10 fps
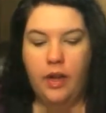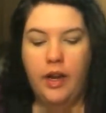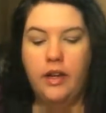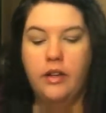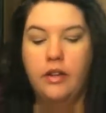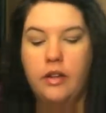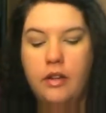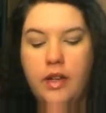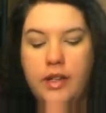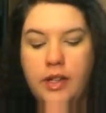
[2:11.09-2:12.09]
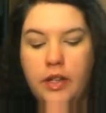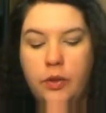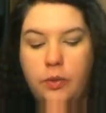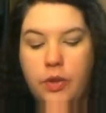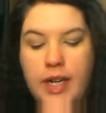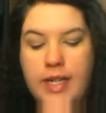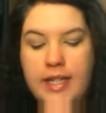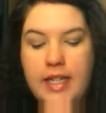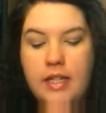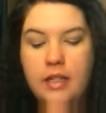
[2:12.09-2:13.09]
And it's going to go crazy.